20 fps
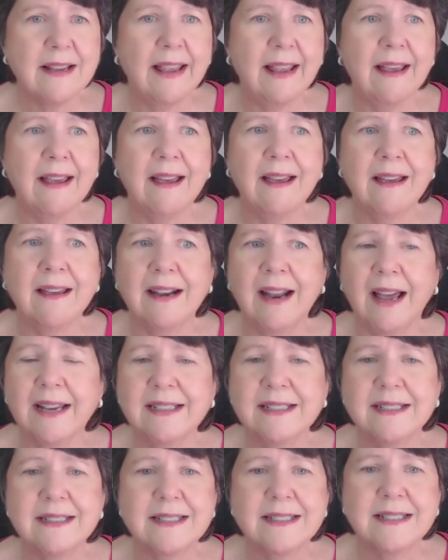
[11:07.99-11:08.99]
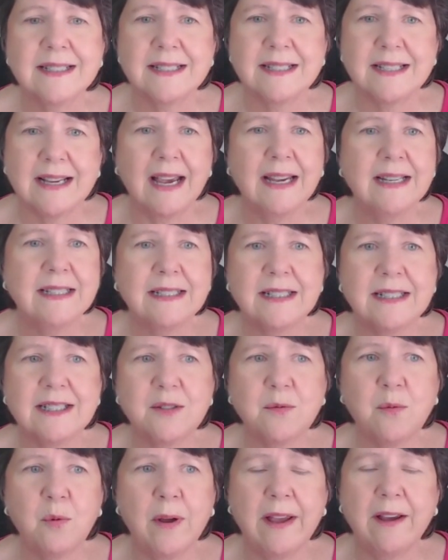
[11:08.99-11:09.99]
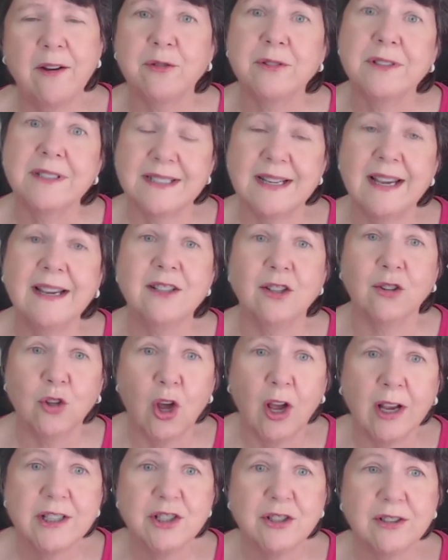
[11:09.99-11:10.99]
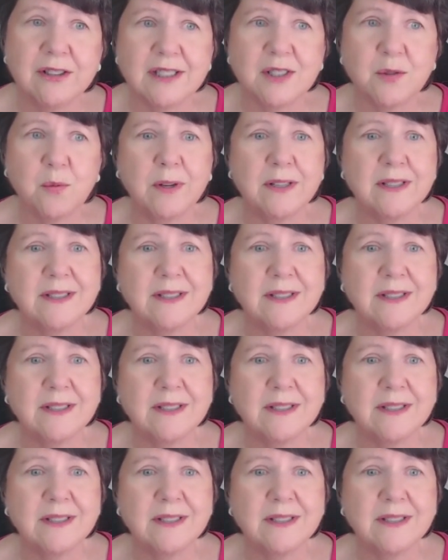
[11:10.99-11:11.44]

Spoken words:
And I designed it this way, or decided to launch it this way,